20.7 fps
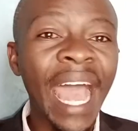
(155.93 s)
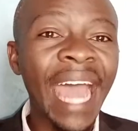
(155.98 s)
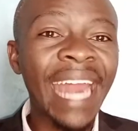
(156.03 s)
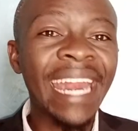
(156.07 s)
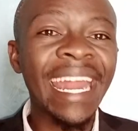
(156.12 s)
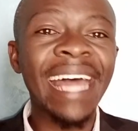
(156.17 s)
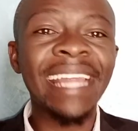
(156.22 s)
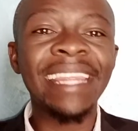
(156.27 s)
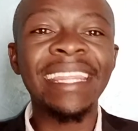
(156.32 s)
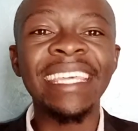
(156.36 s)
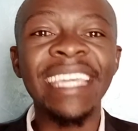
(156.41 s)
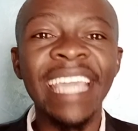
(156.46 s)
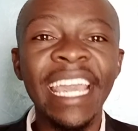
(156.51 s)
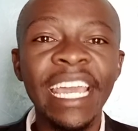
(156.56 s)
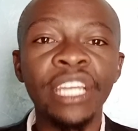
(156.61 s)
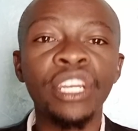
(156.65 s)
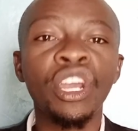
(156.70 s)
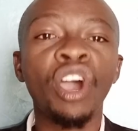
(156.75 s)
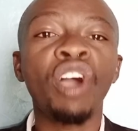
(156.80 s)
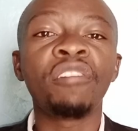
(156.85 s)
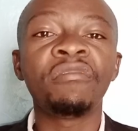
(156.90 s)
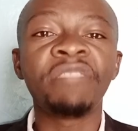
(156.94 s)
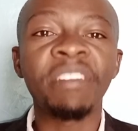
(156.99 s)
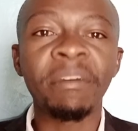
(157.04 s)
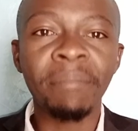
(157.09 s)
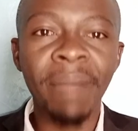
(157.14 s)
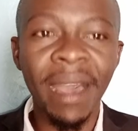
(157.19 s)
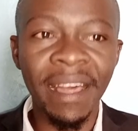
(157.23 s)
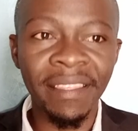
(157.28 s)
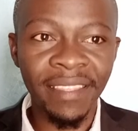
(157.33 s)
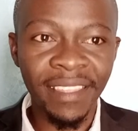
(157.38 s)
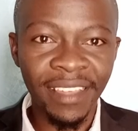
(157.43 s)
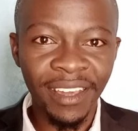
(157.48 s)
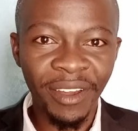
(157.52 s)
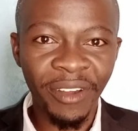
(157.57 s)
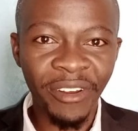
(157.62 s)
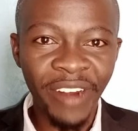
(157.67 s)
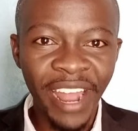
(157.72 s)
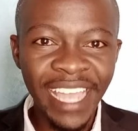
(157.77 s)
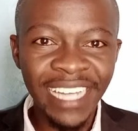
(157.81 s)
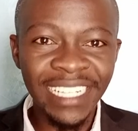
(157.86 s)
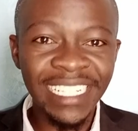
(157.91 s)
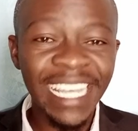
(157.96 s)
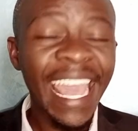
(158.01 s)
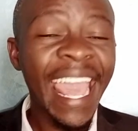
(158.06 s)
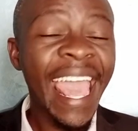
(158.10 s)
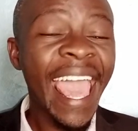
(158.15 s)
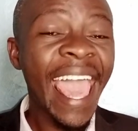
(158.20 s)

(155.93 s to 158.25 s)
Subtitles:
earn at the end of the month. All right.